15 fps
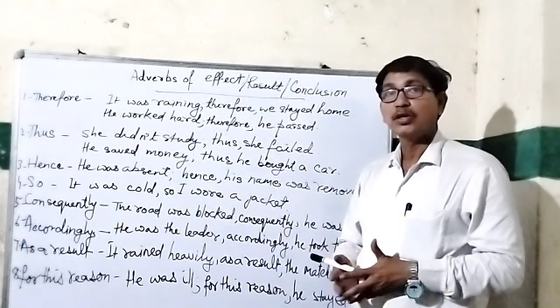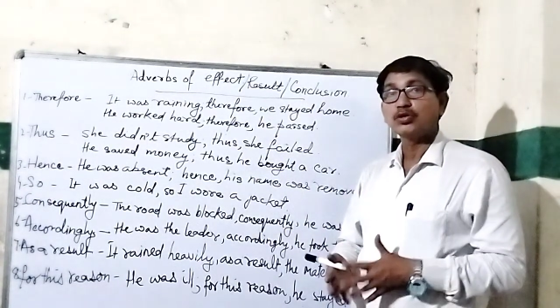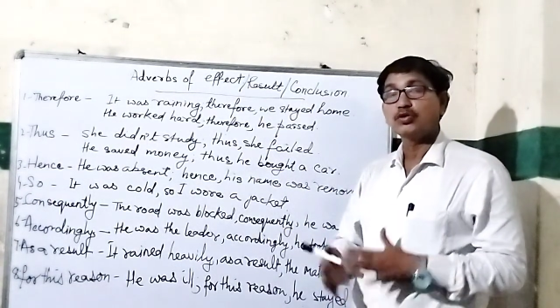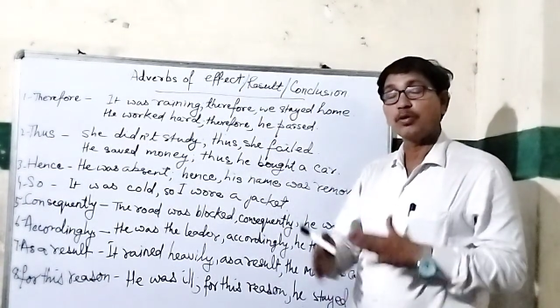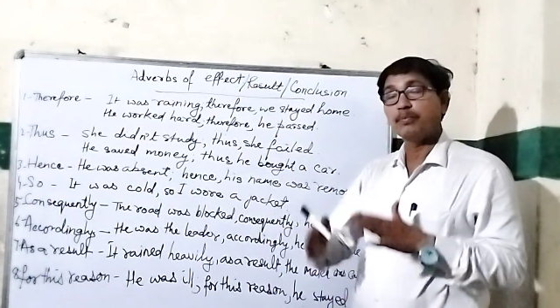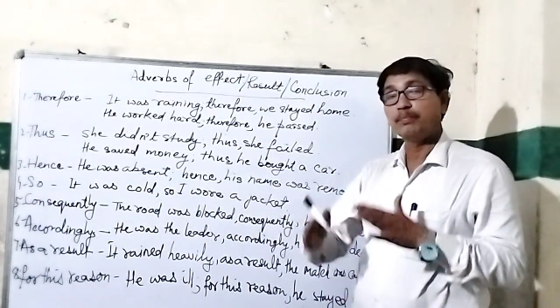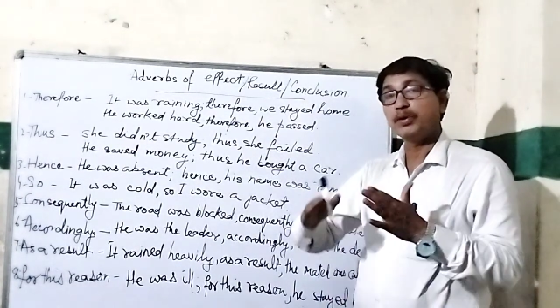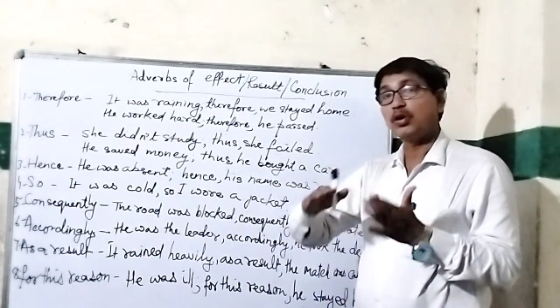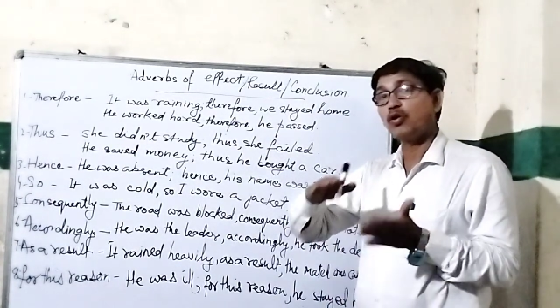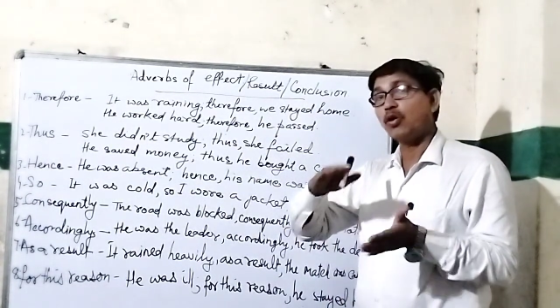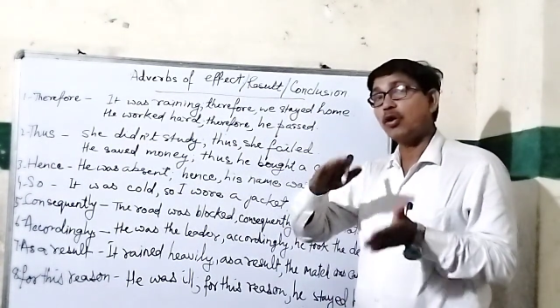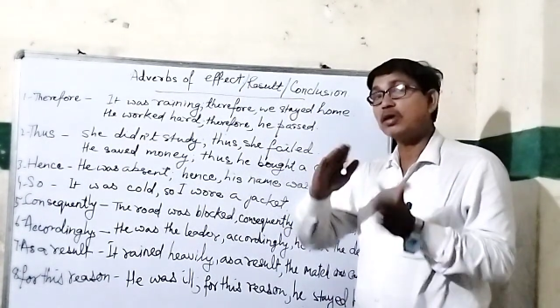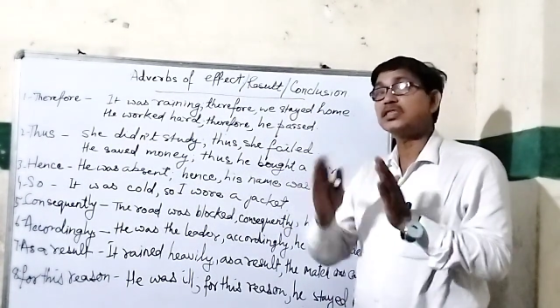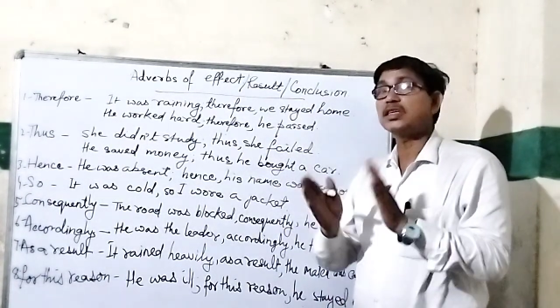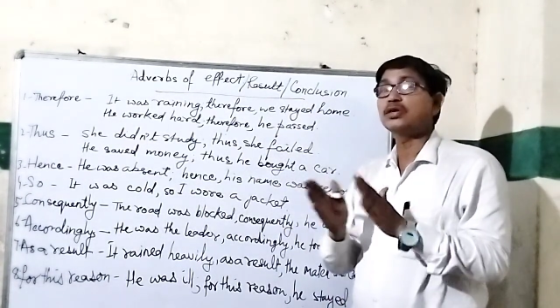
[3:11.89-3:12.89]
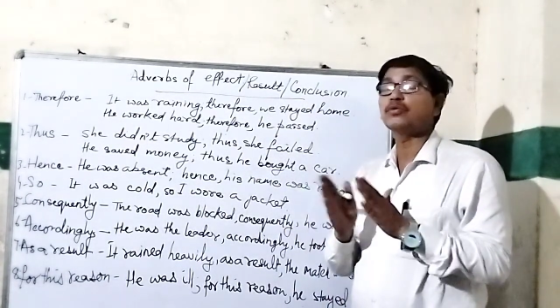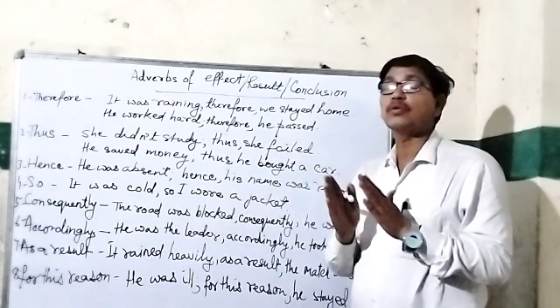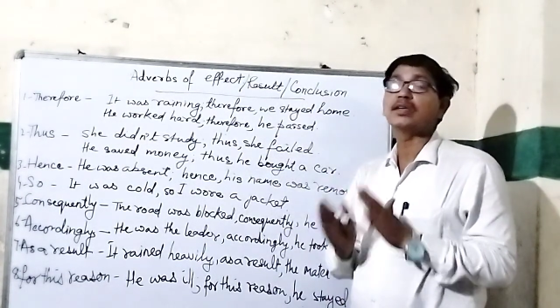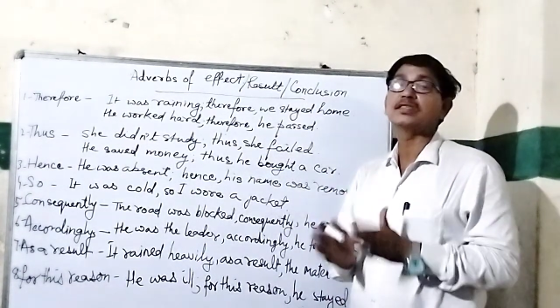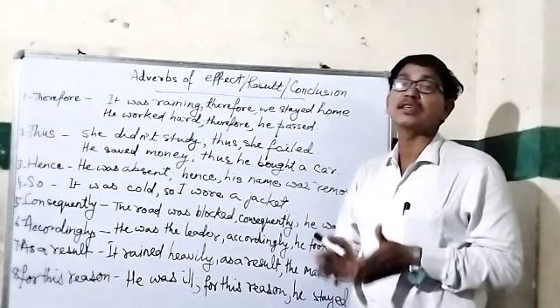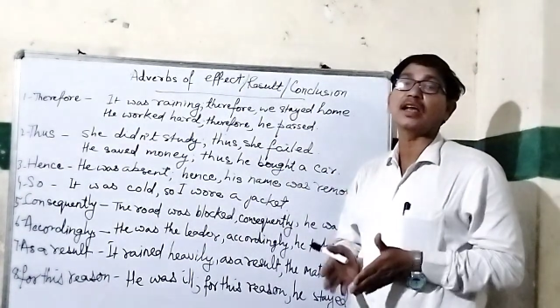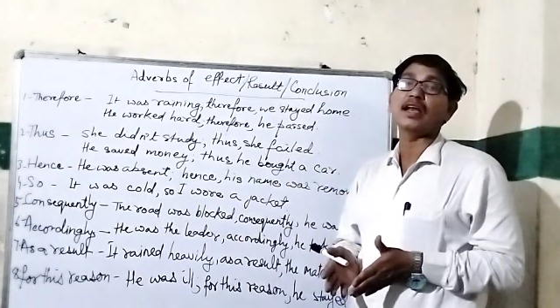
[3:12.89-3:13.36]
So because it
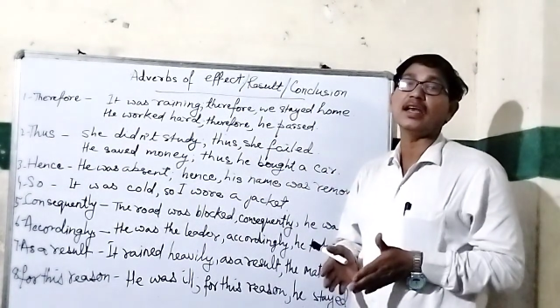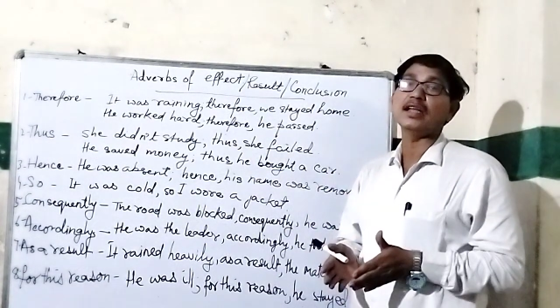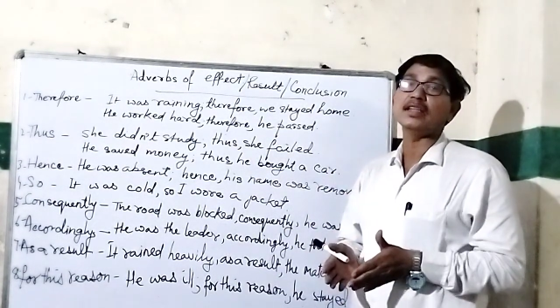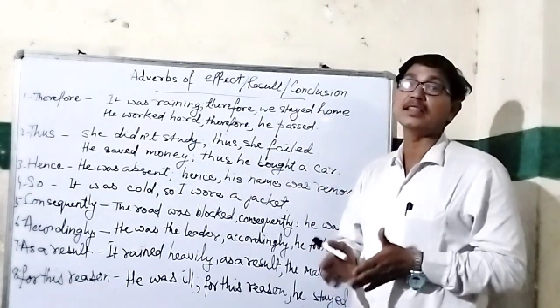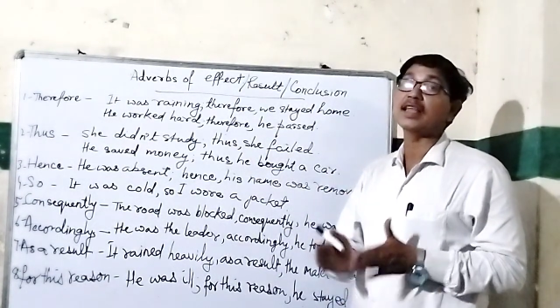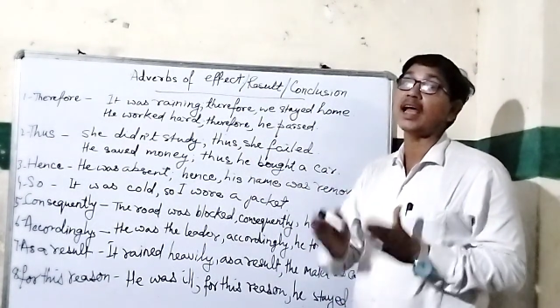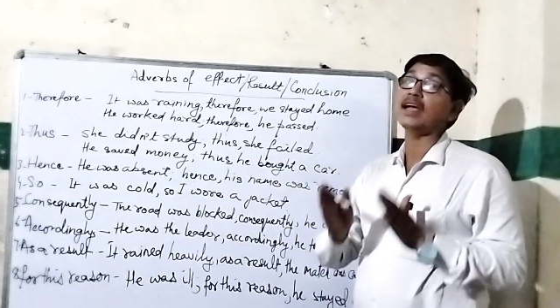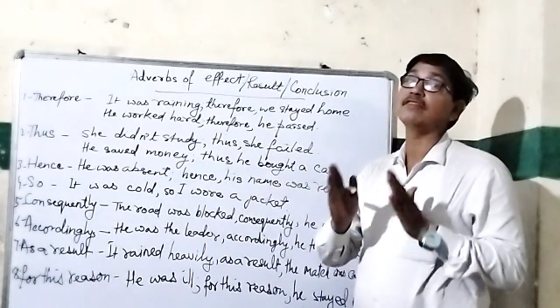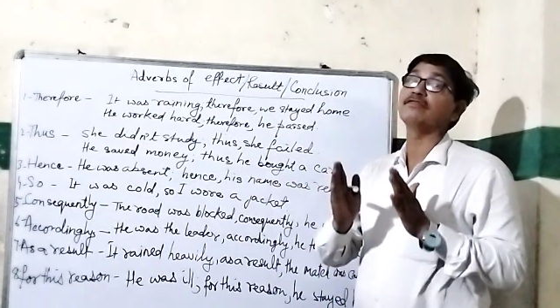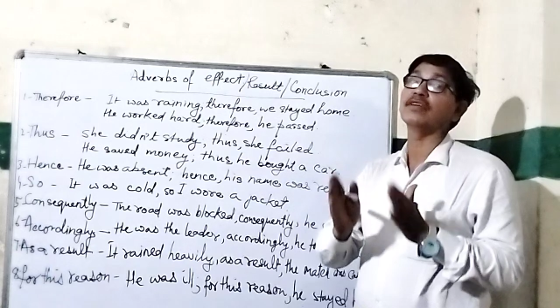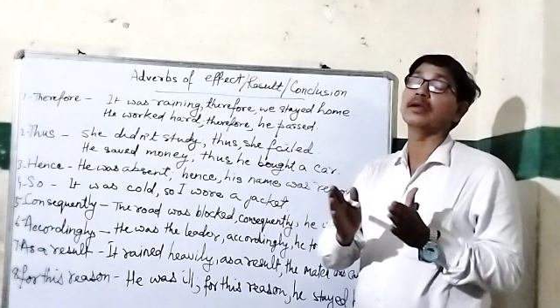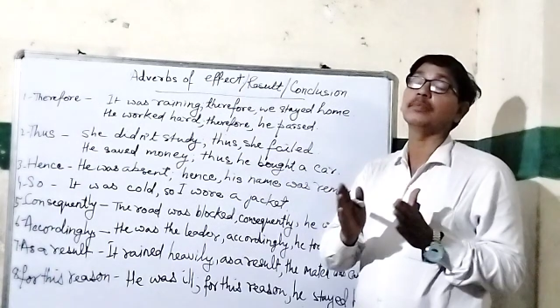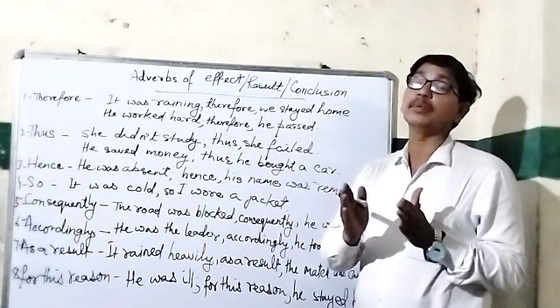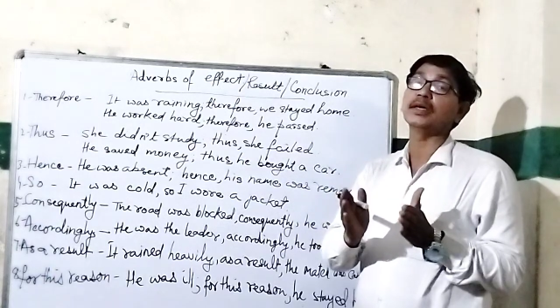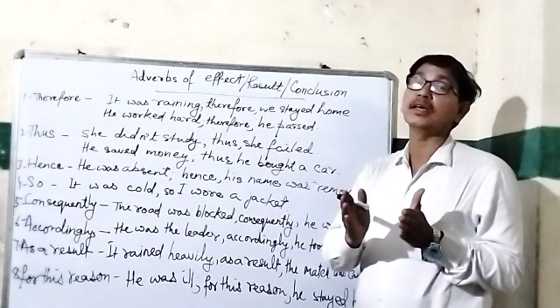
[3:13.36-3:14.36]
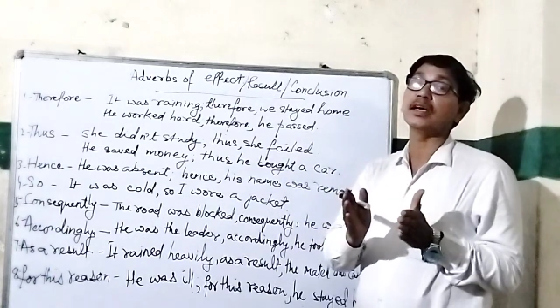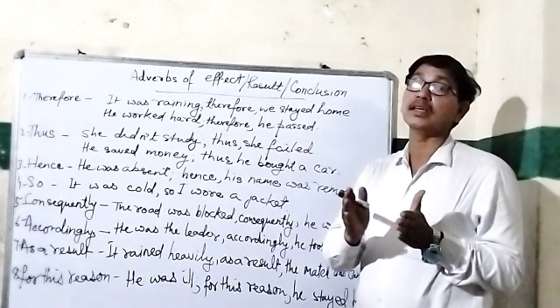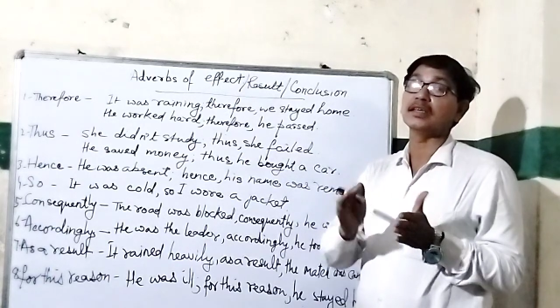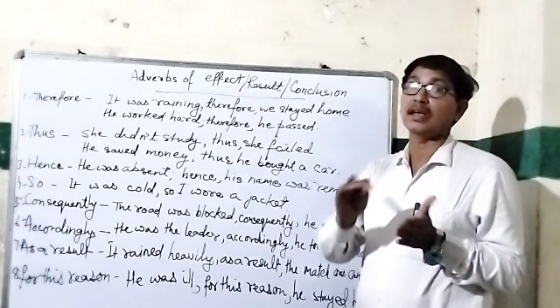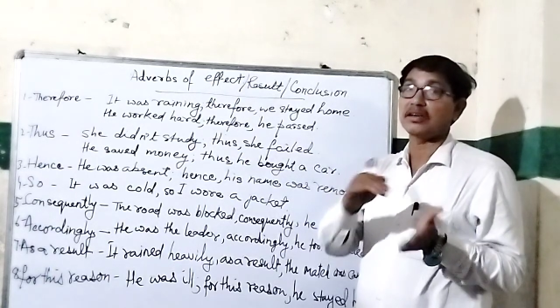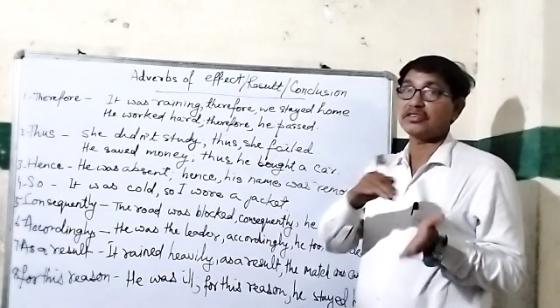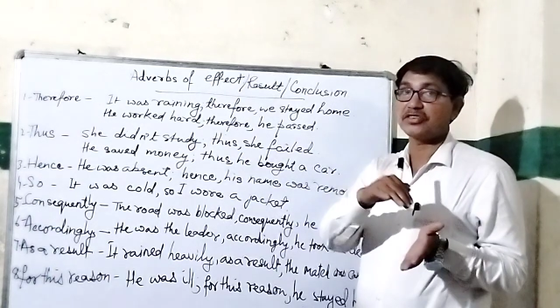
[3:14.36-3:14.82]
was raining, that will be
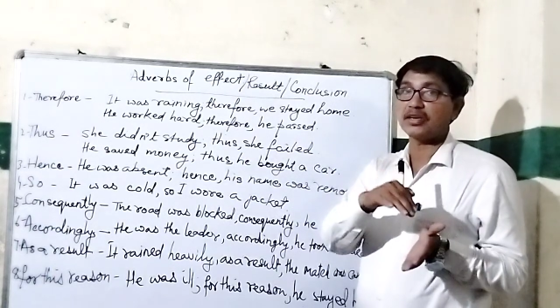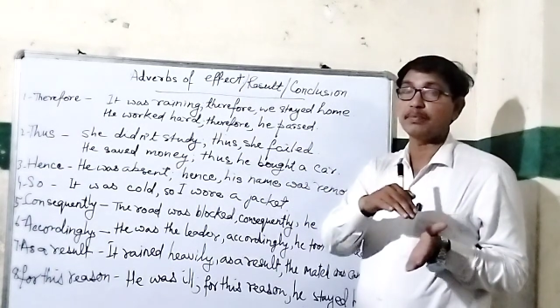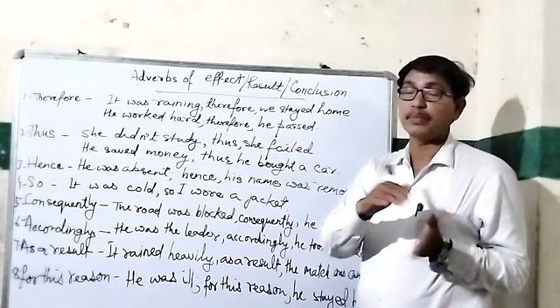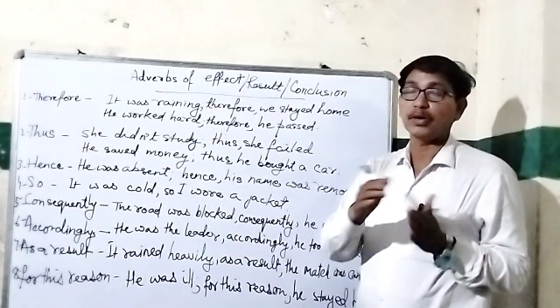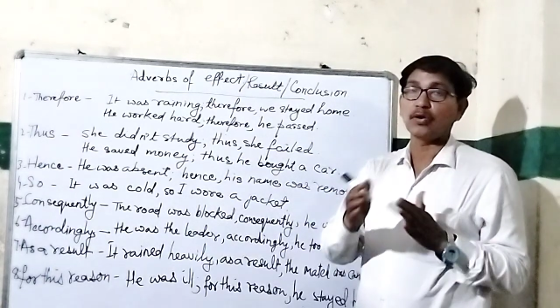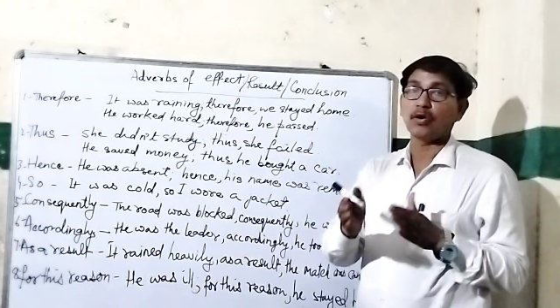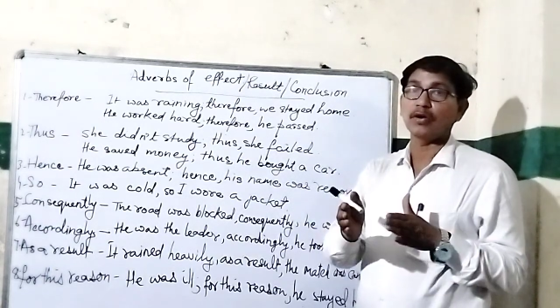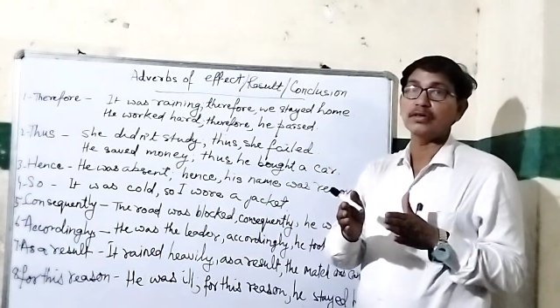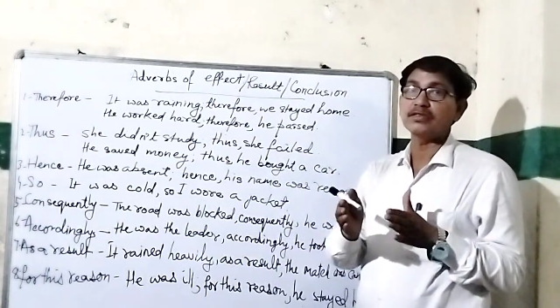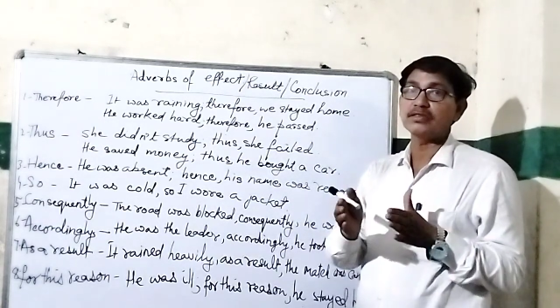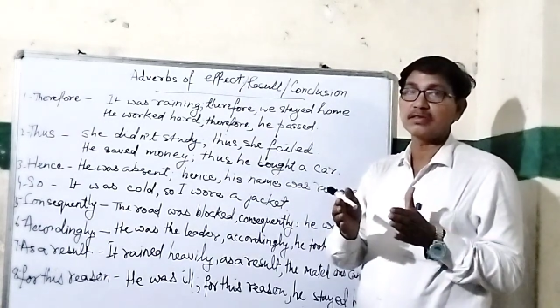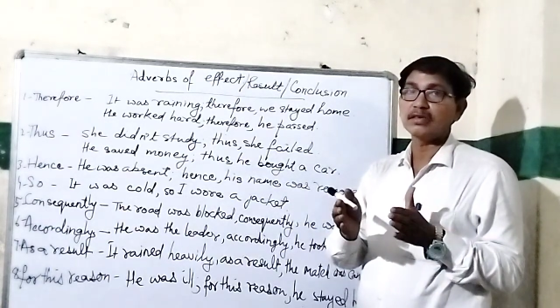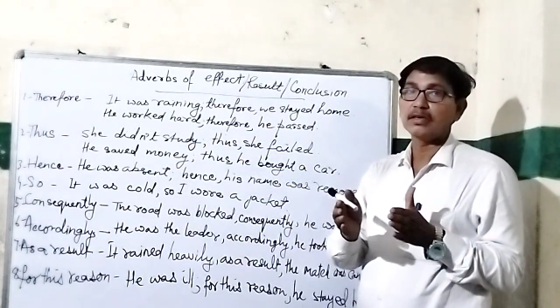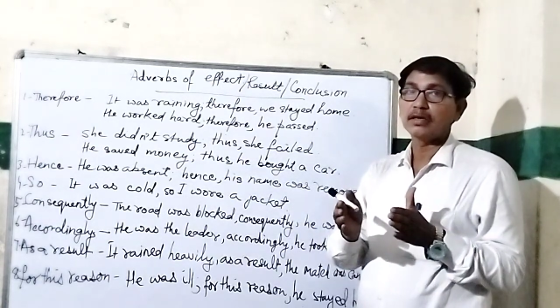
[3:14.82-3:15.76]
conjunction because,